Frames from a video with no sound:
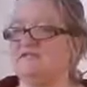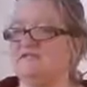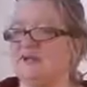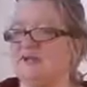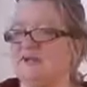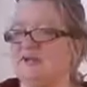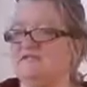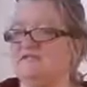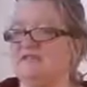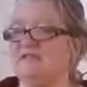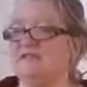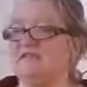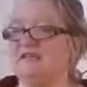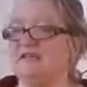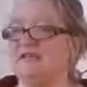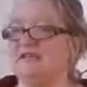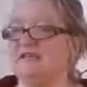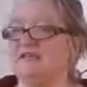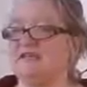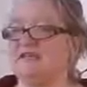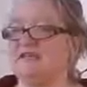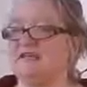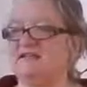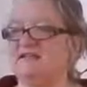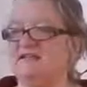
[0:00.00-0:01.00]
as
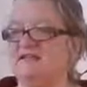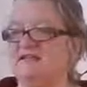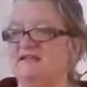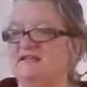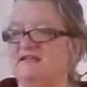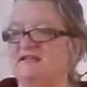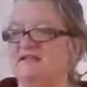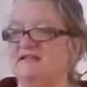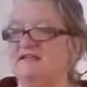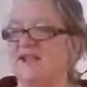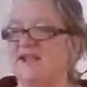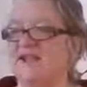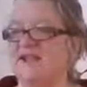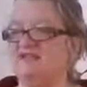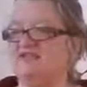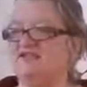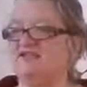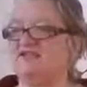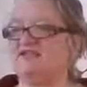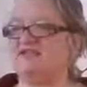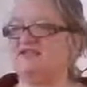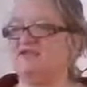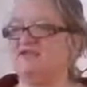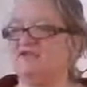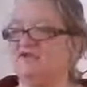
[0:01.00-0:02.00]
an
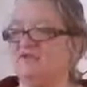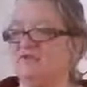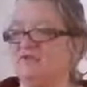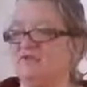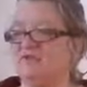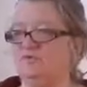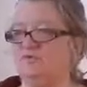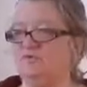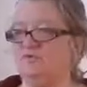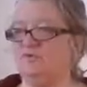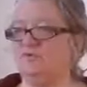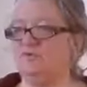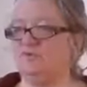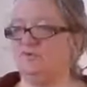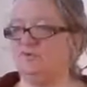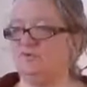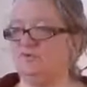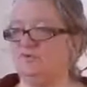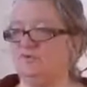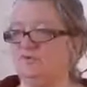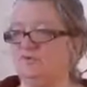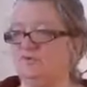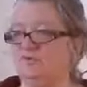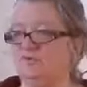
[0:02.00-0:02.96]
etching tool.